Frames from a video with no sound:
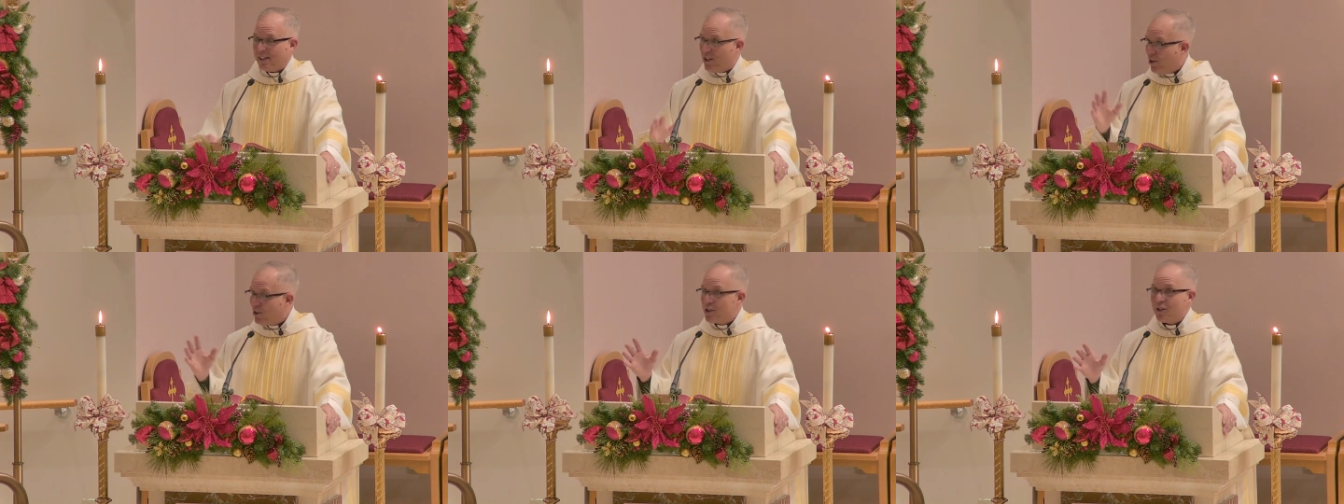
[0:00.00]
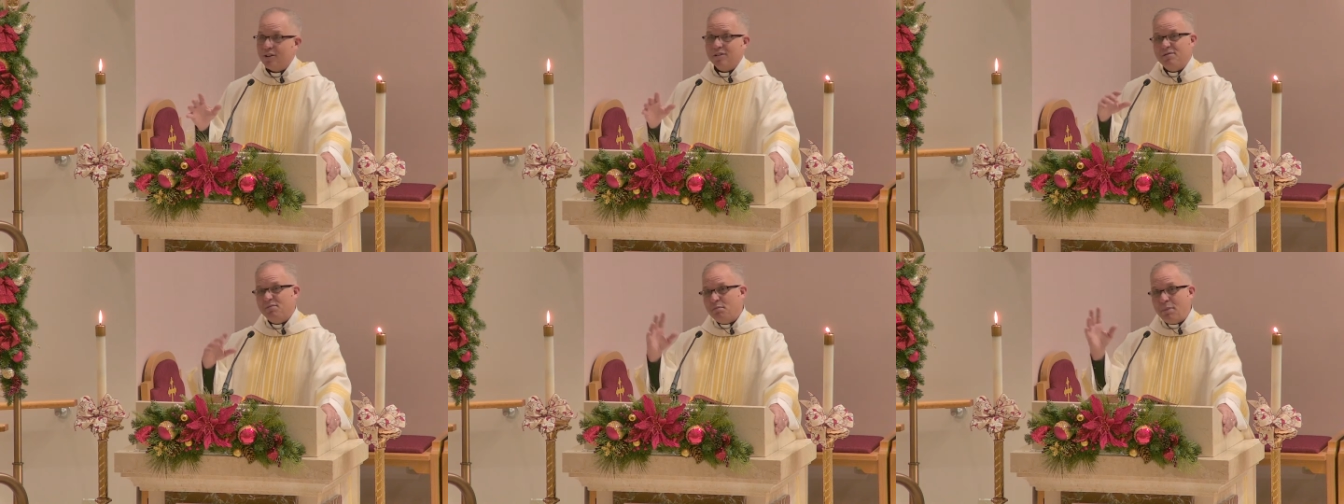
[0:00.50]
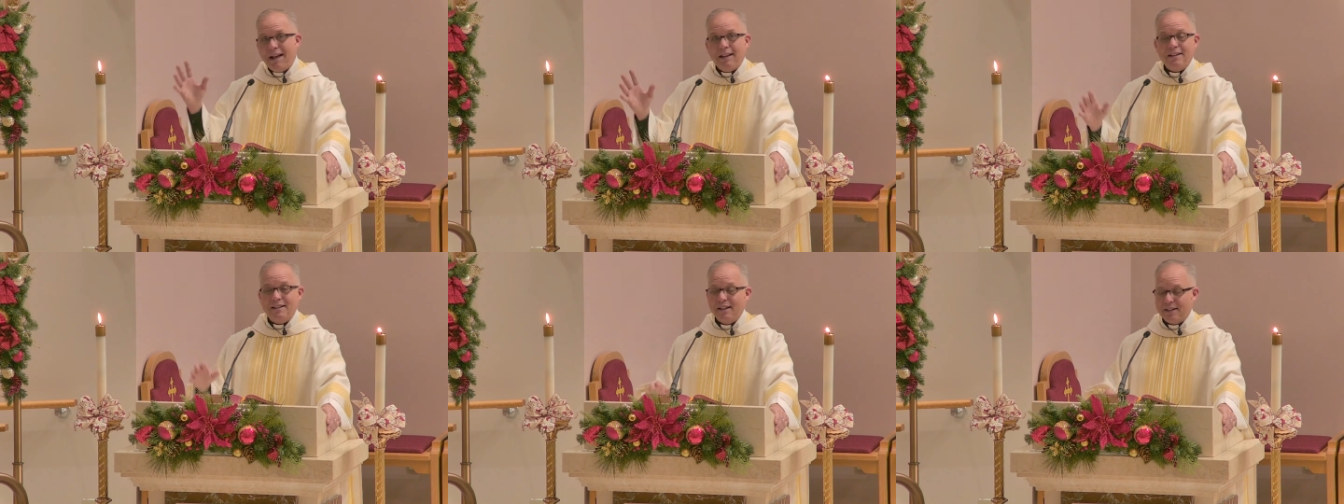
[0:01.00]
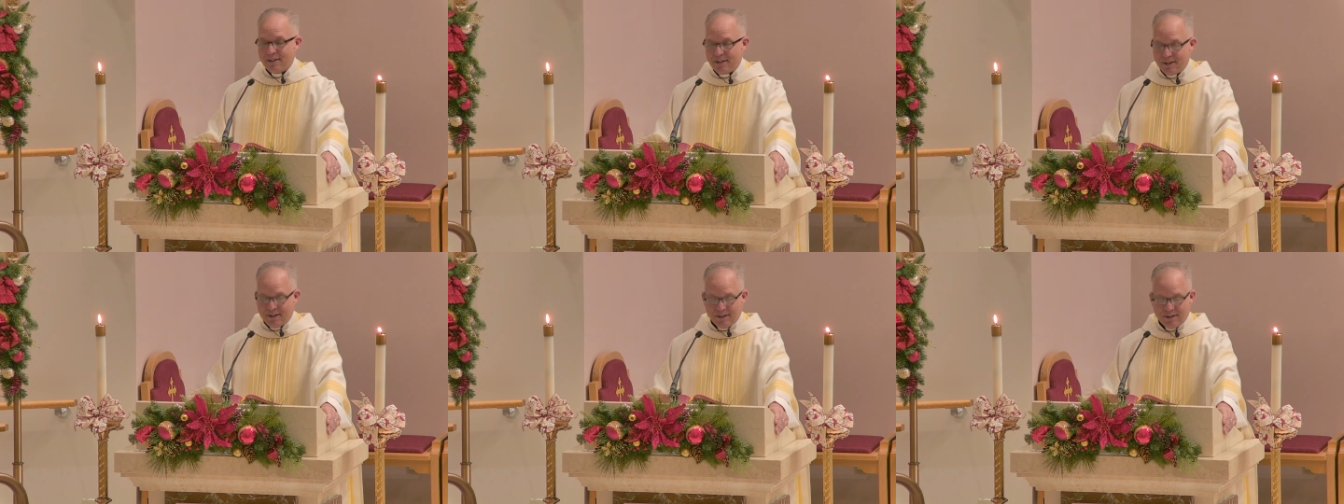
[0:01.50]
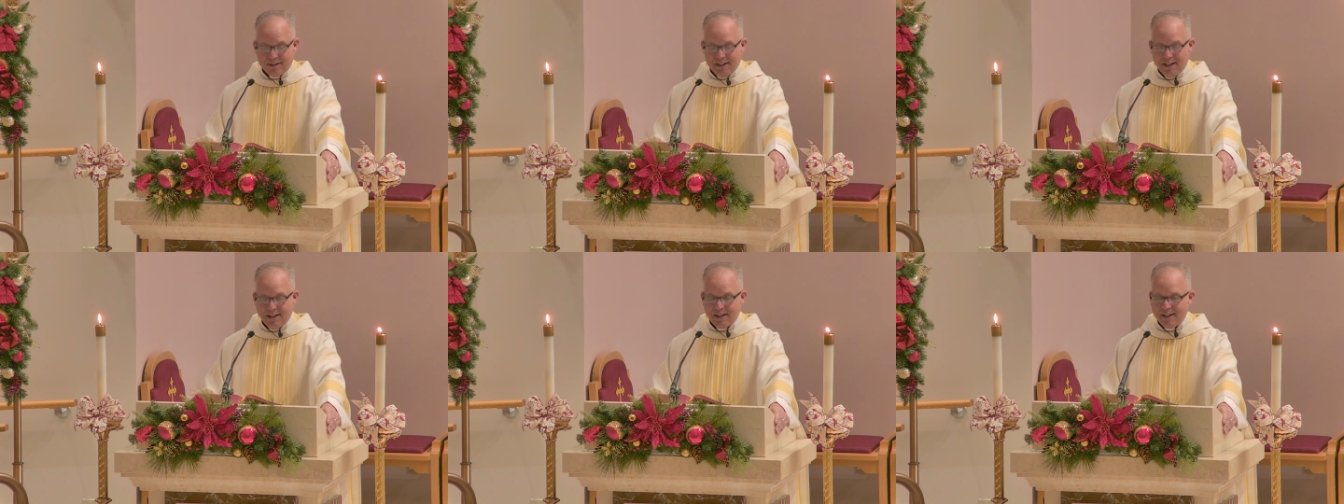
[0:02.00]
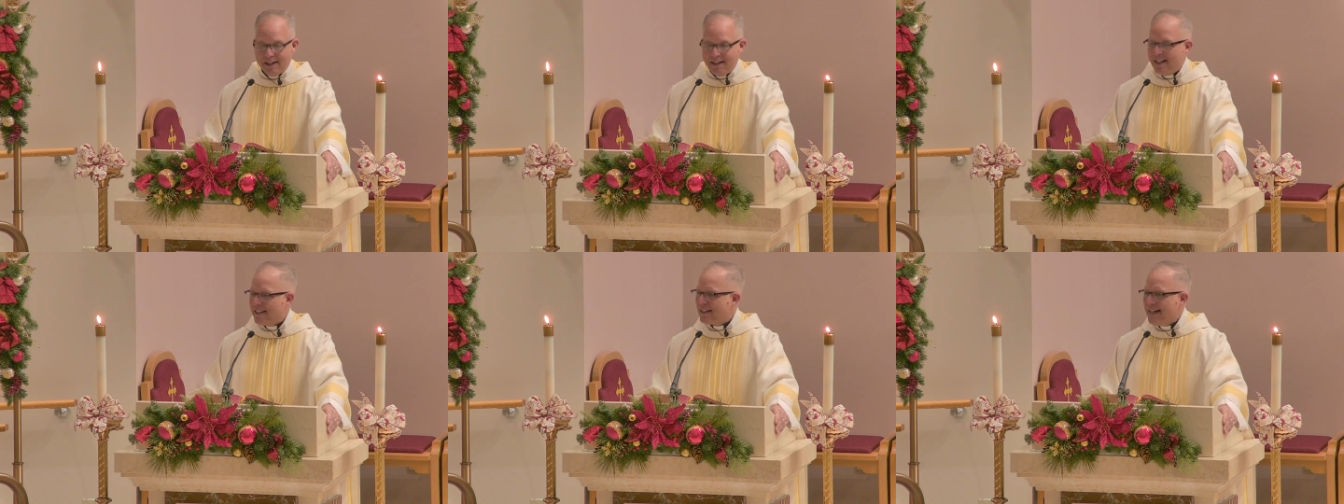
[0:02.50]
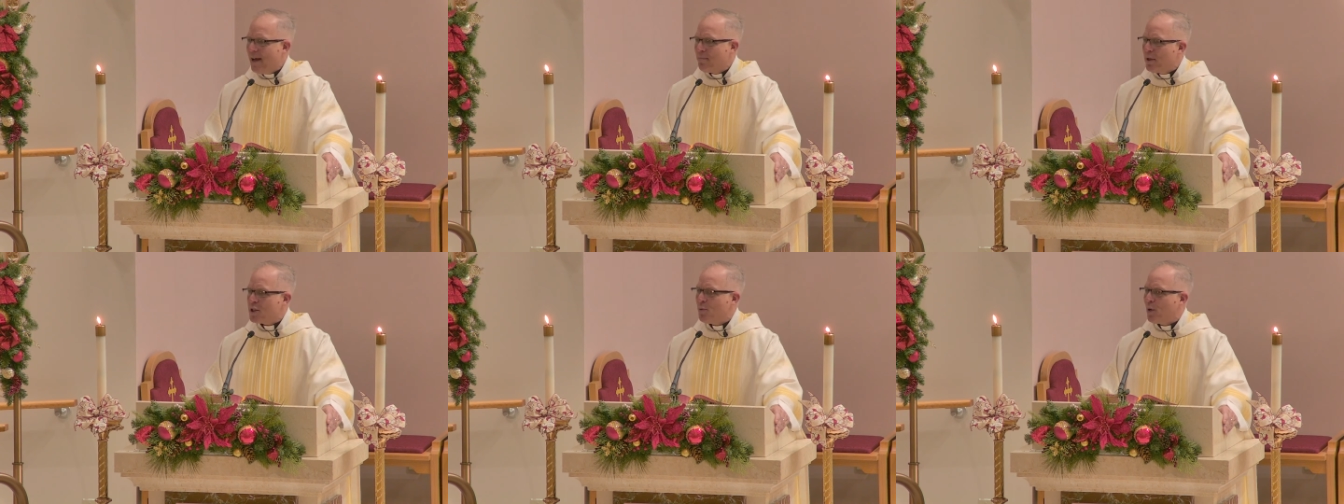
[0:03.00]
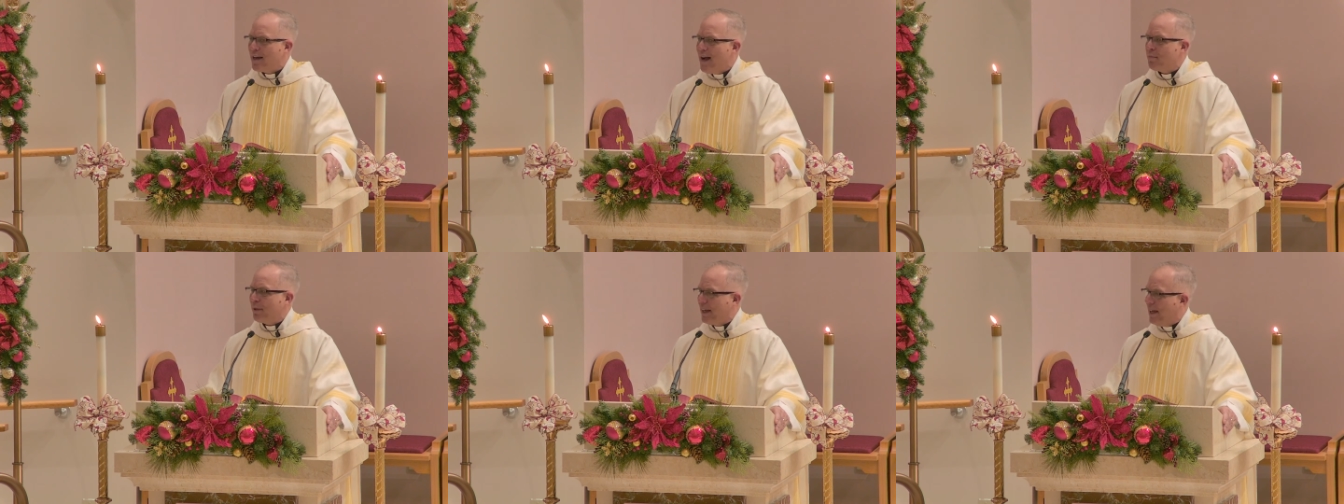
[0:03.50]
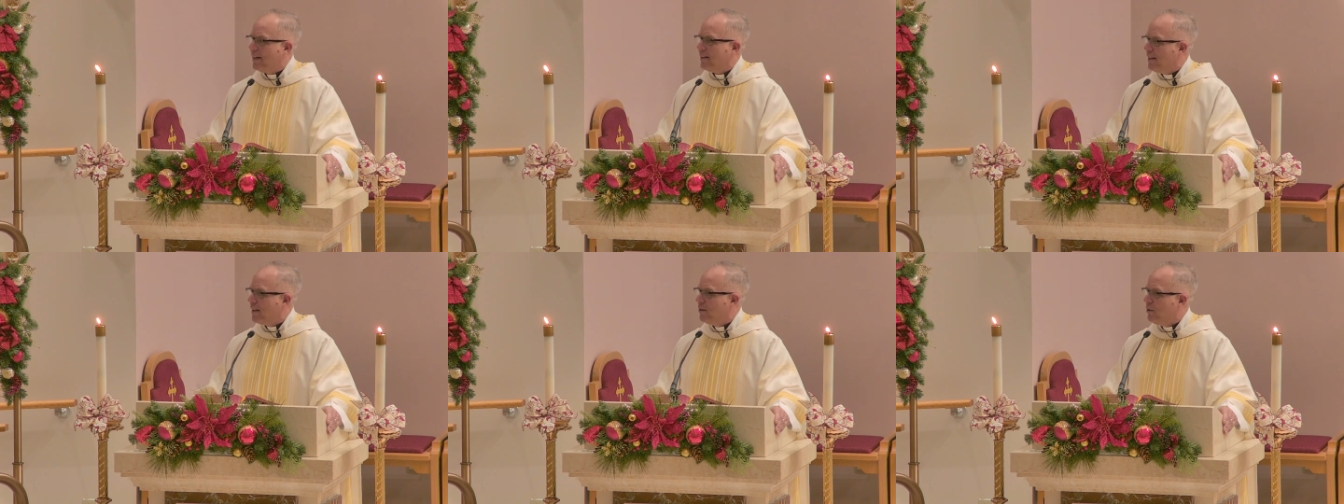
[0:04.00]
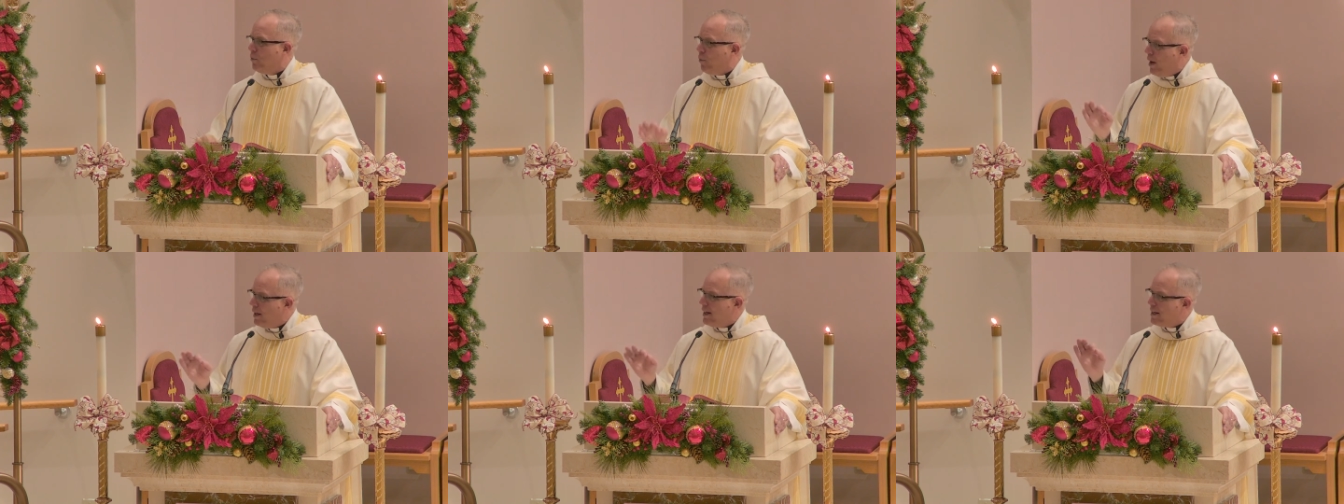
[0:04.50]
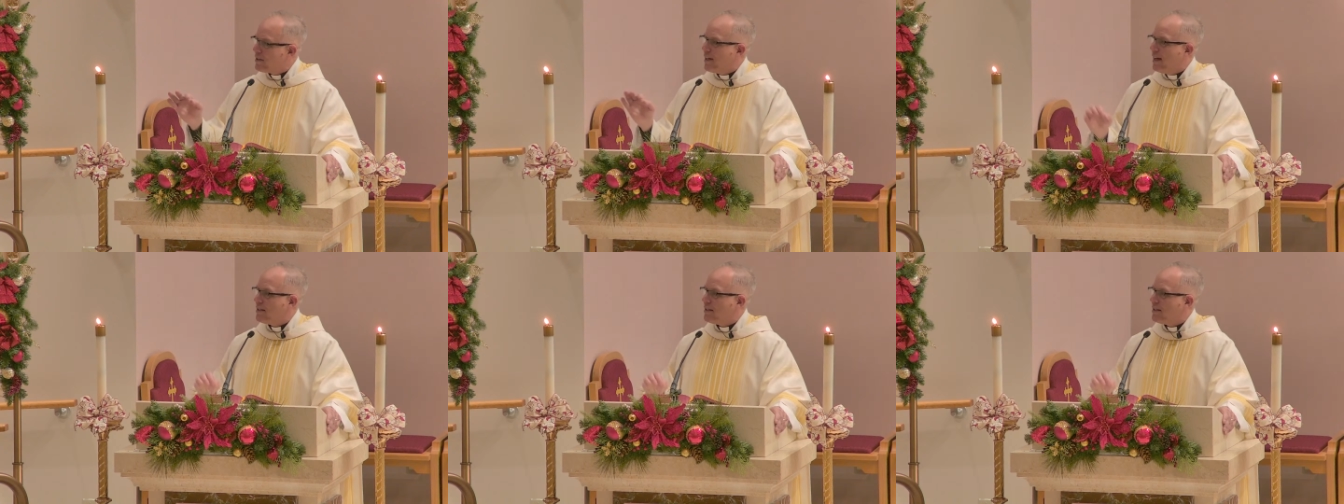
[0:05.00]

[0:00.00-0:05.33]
culture, politics, uh, it's not much more complicated than what has